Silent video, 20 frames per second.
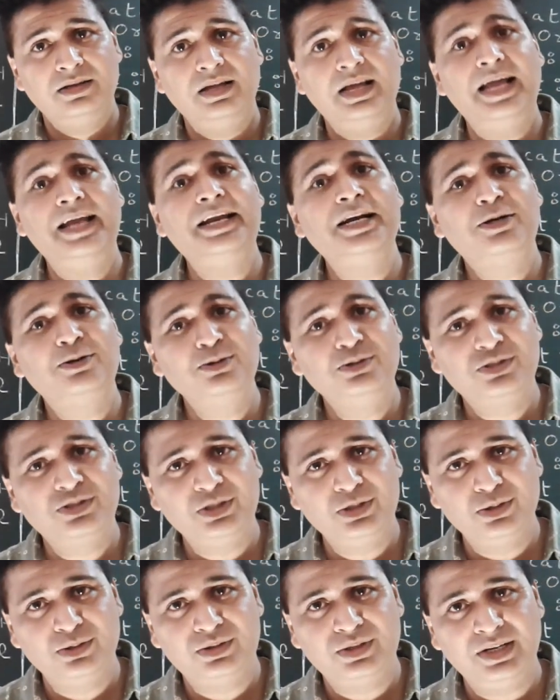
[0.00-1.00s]

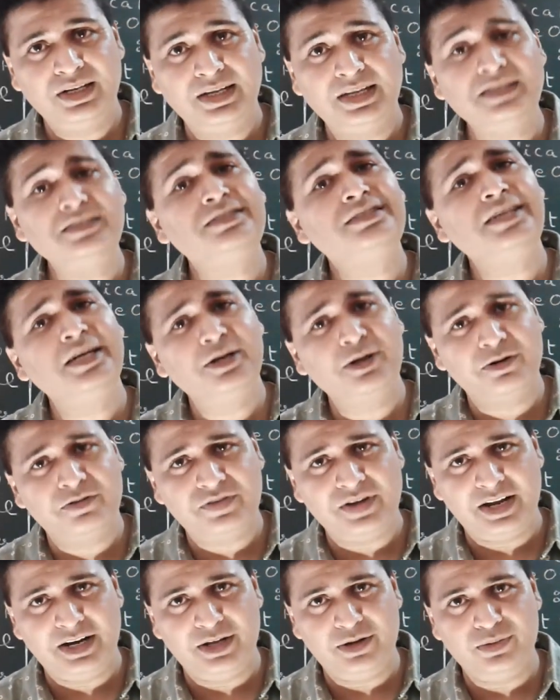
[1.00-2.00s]
Na2CO3 instead
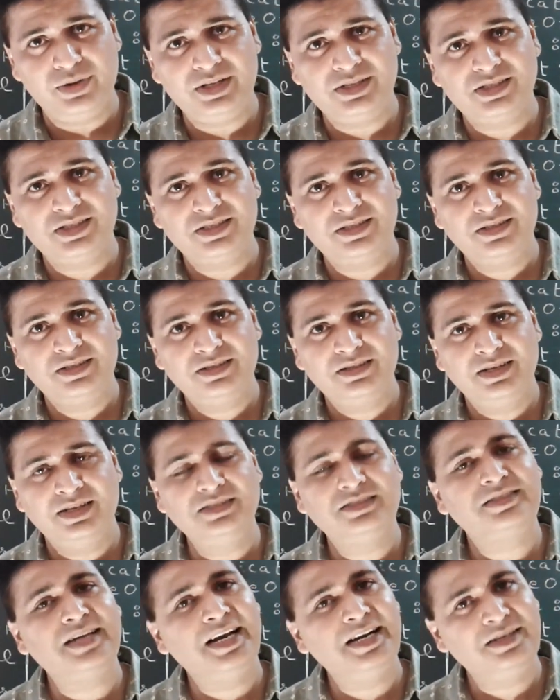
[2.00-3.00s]
of NaOH
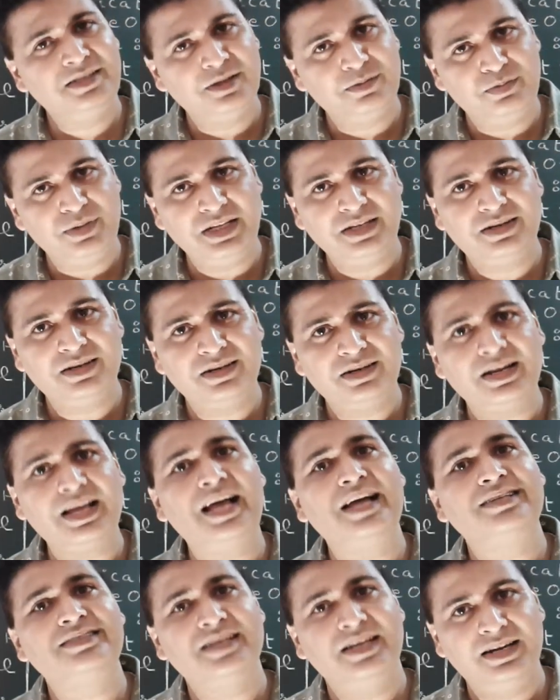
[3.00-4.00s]
inside the beaker
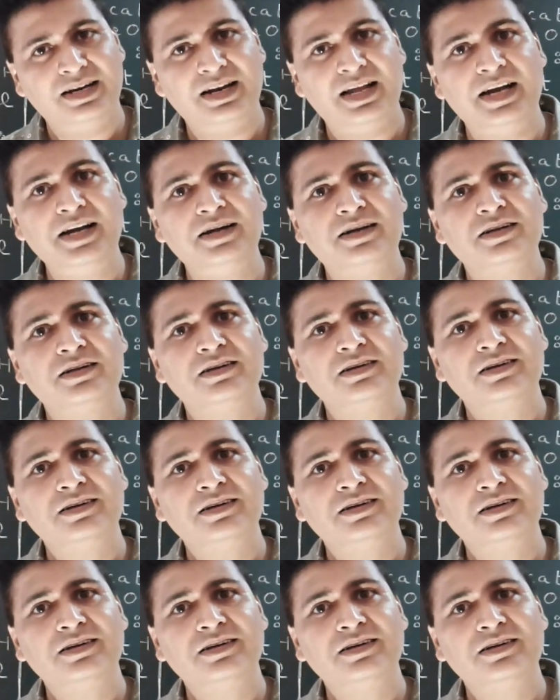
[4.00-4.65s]
as analyte,